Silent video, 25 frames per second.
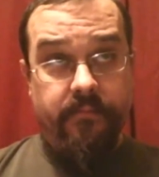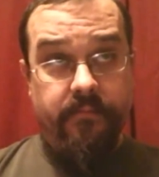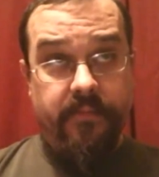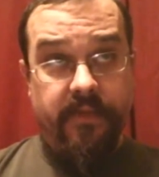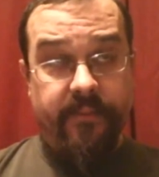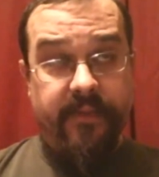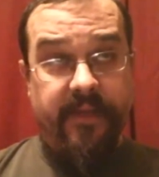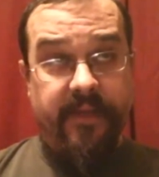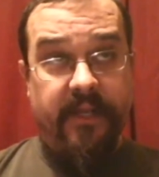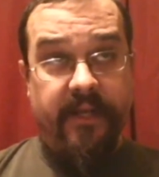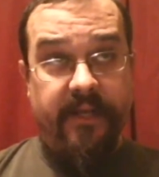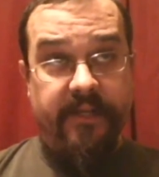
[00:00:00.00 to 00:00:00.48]

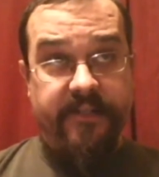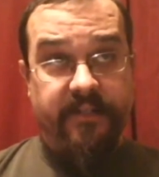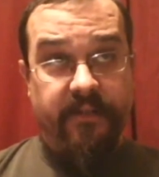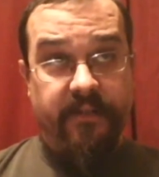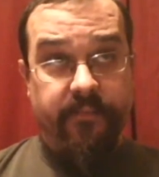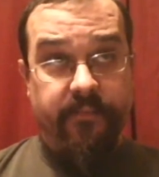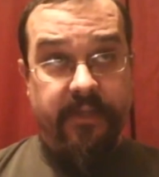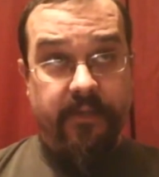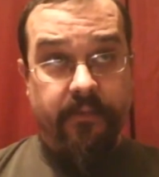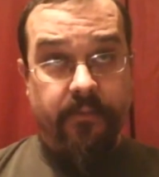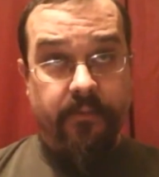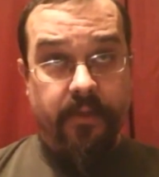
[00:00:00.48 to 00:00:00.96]
he may not
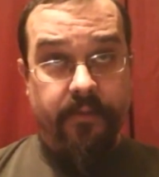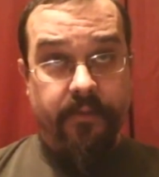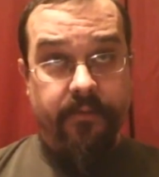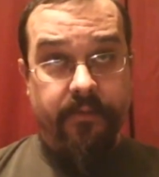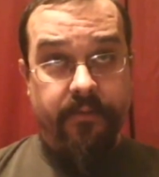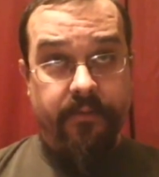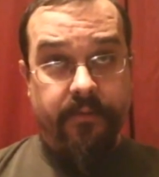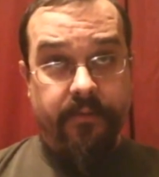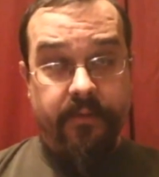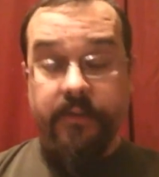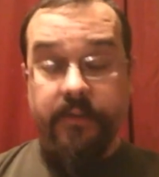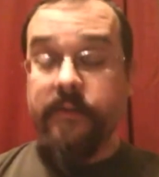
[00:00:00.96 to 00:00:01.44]
actually be a rogue.
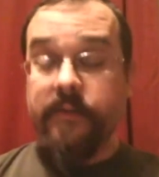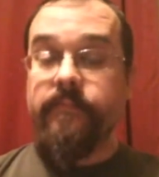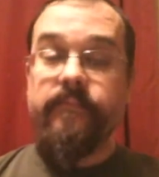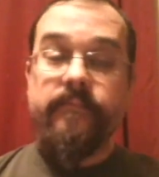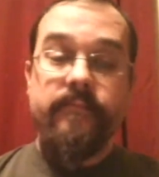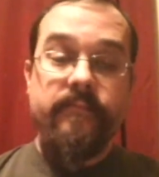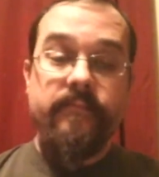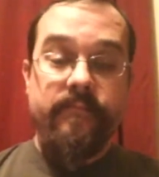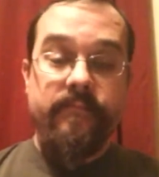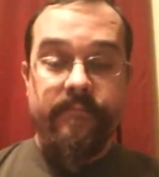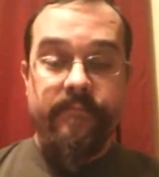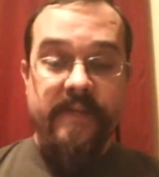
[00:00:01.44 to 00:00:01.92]

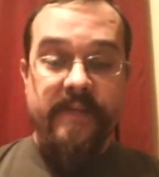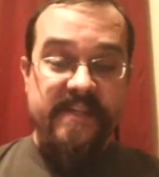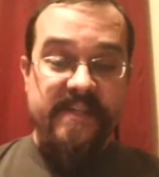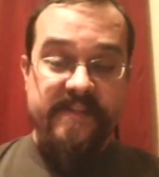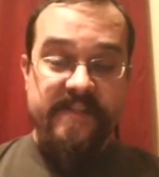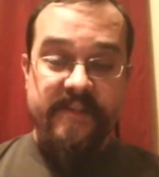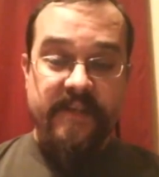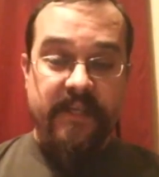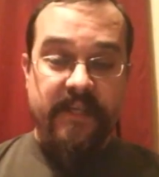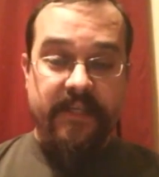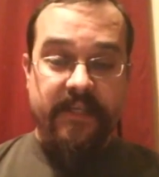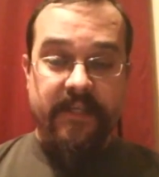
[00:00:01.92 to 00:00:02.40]

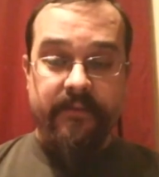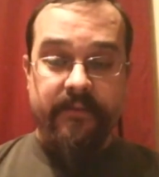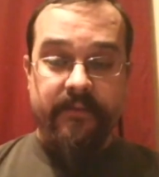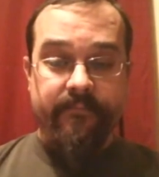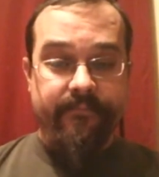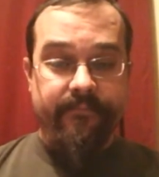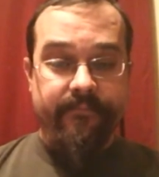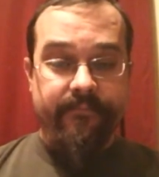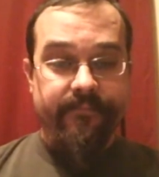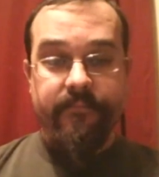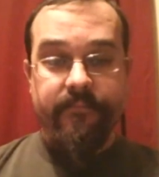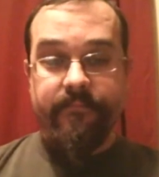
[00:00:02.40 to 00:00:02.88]
He's sneaky.
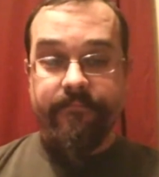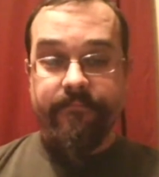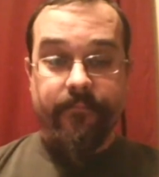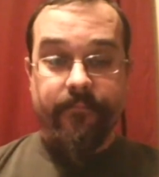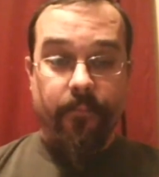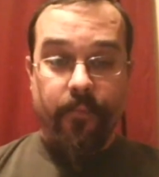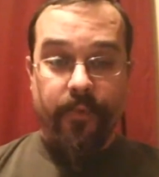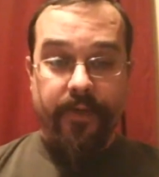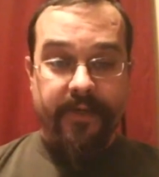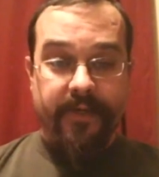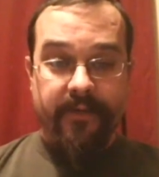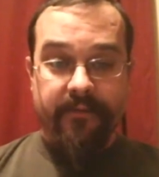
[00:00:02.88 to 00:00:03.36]

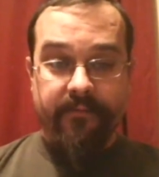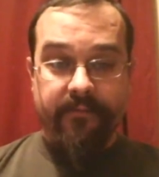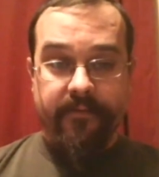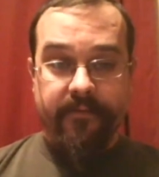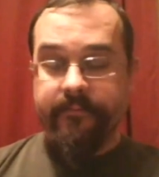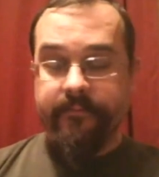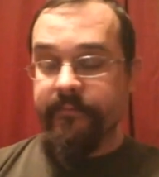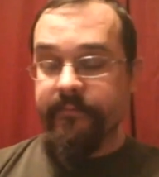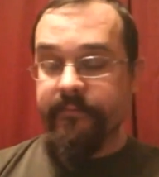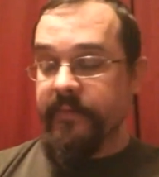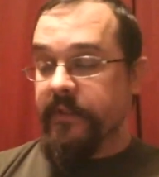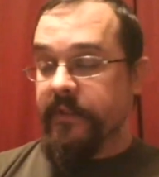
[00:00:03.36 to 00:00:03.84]
Whatever.